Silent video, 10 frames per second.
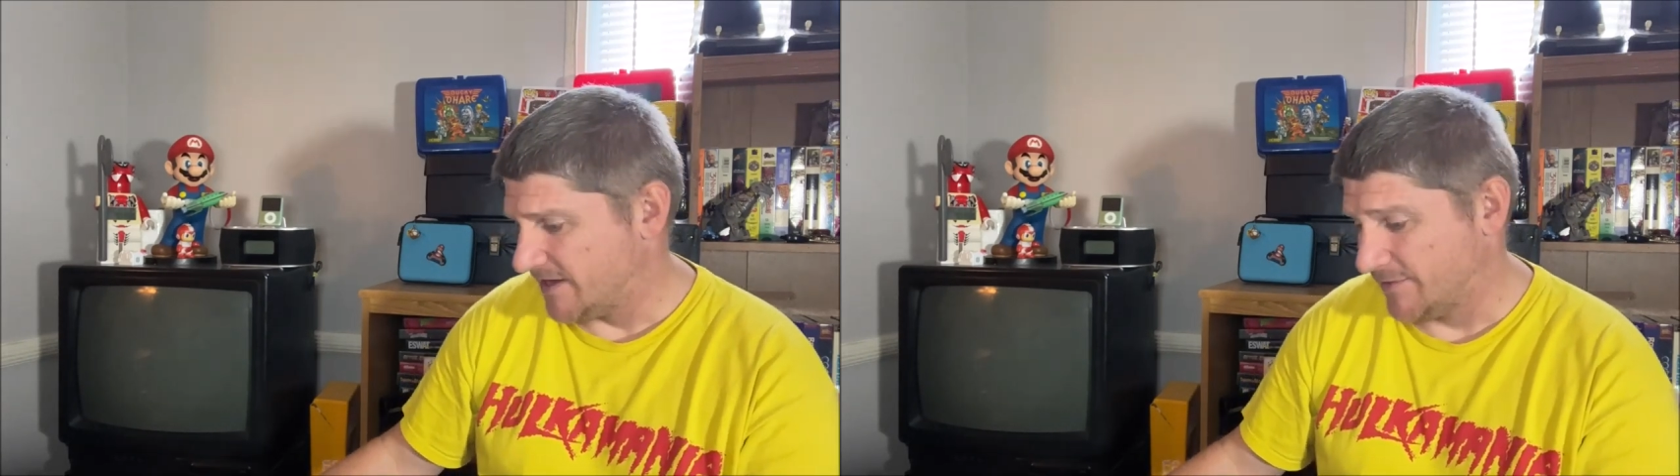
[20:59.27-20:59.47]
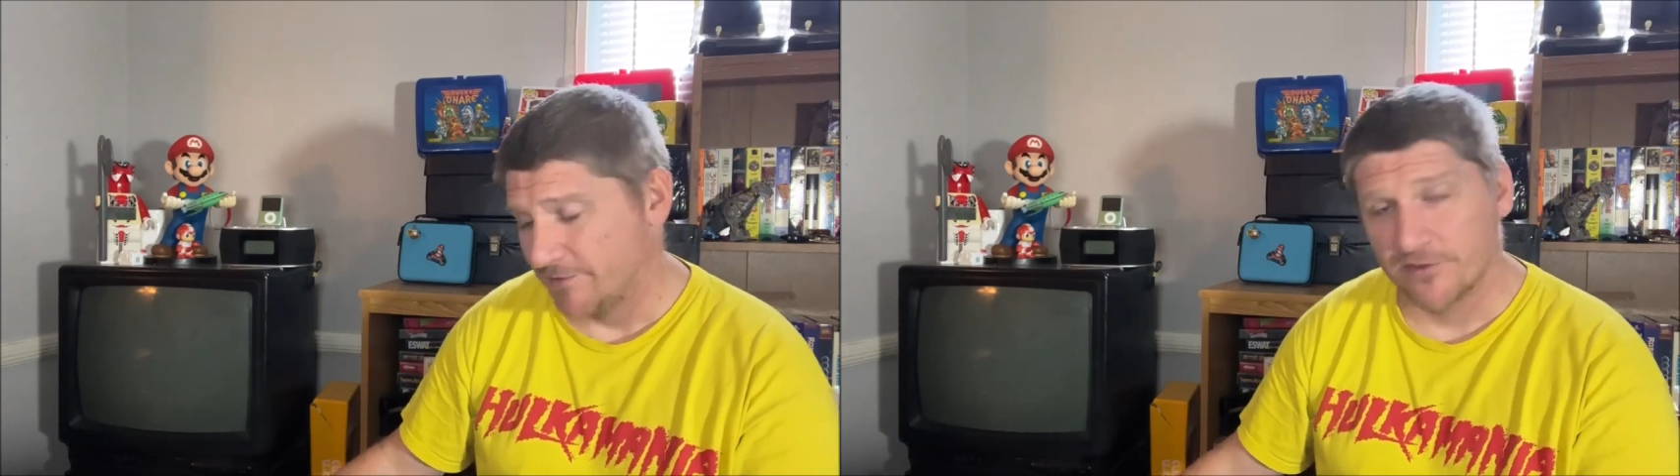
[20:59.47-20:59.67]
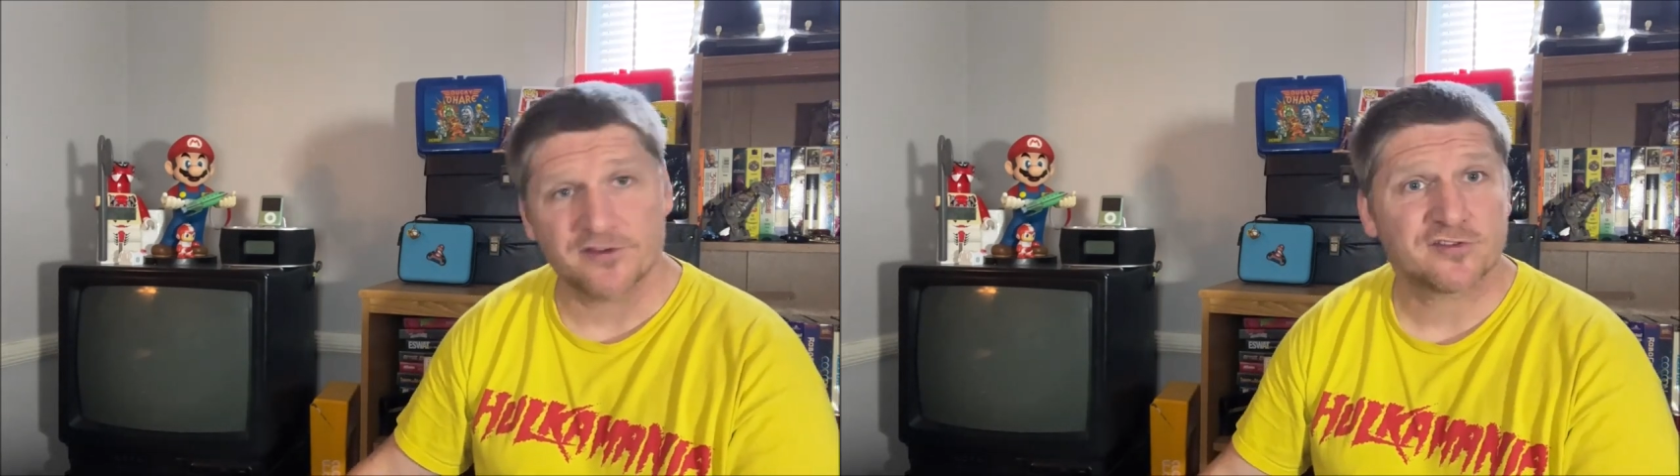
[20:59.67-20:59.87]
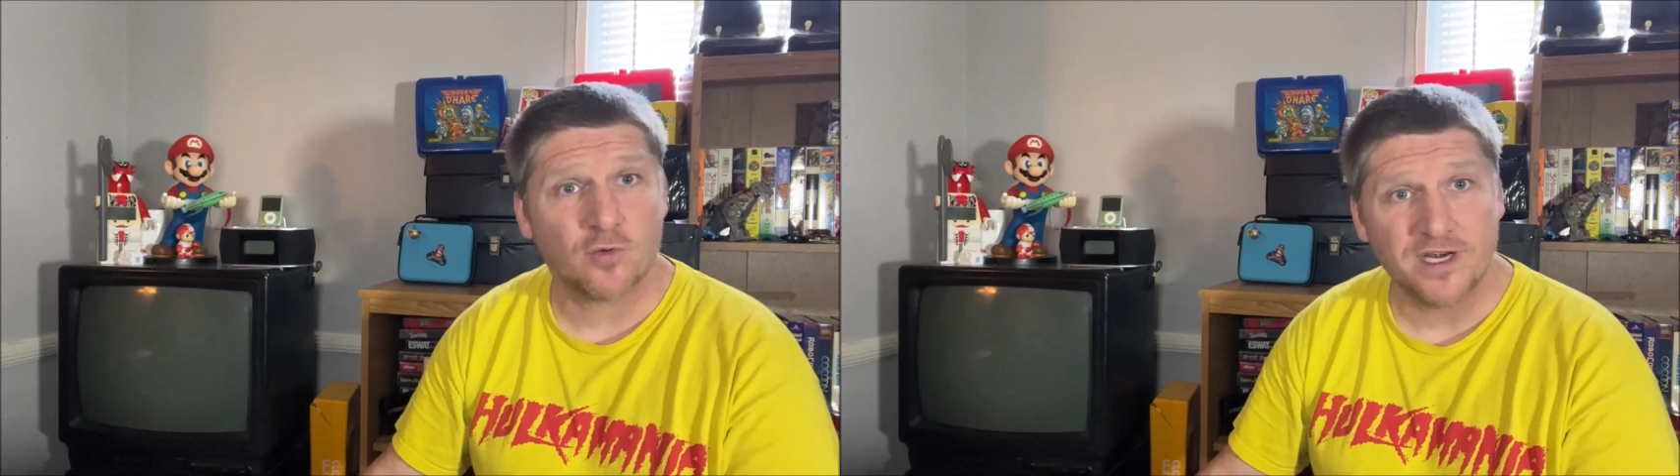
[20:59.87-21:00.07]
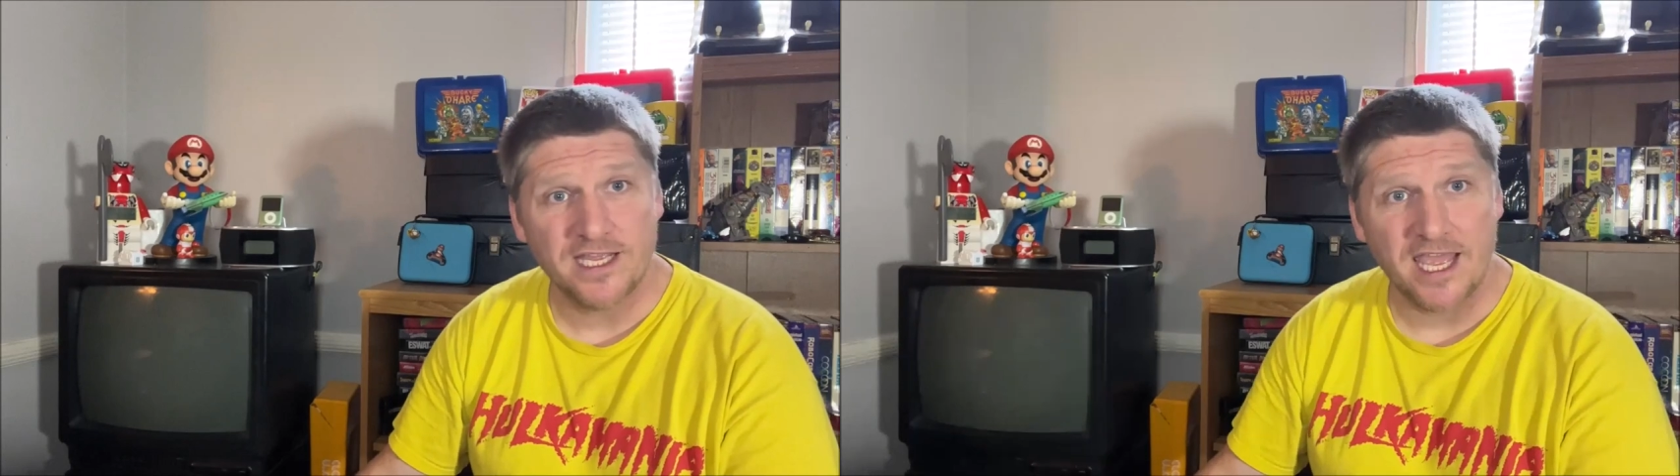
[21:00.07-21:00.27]
I'm like, well, there's
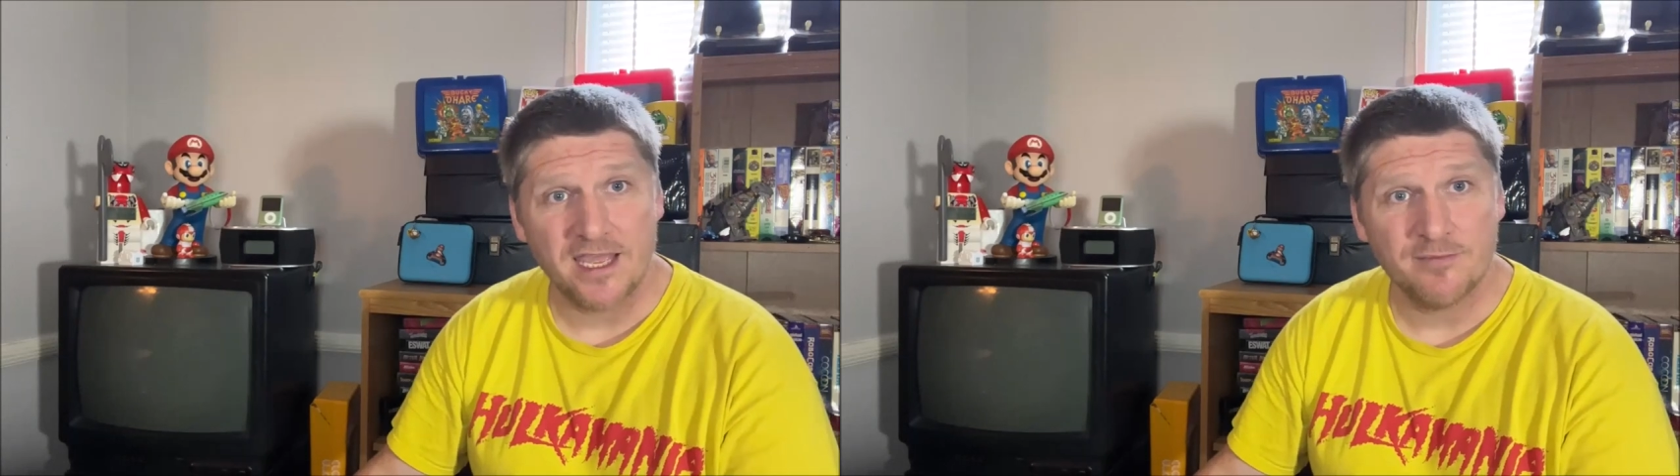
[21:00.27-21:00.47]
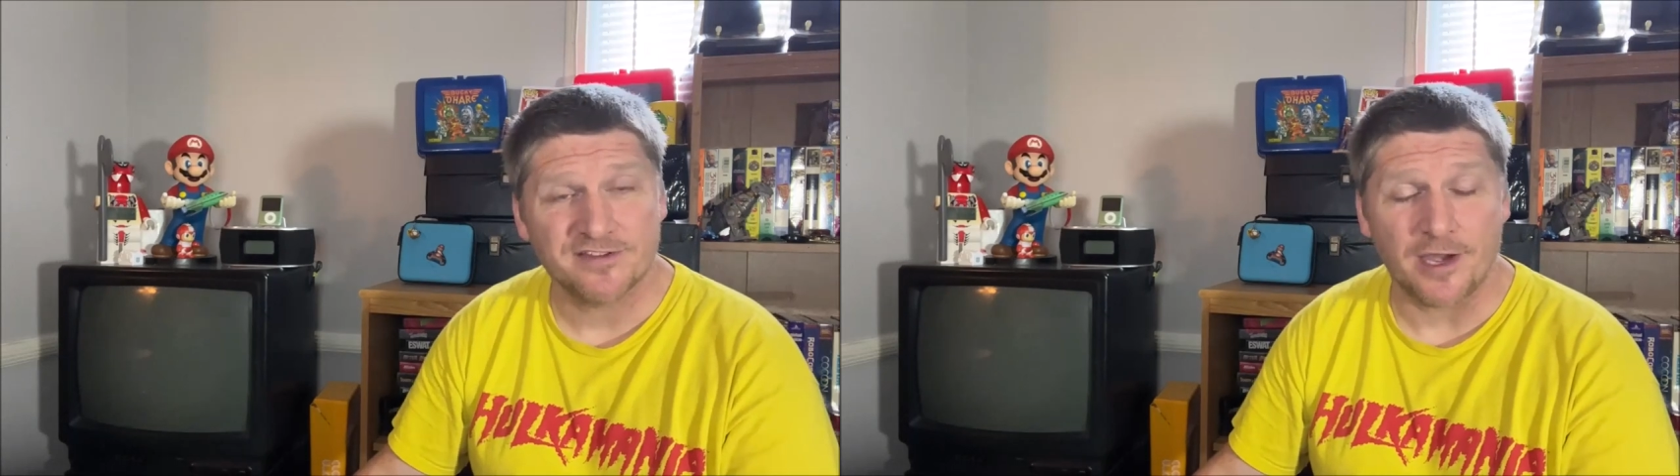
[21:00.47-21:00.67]
20 games.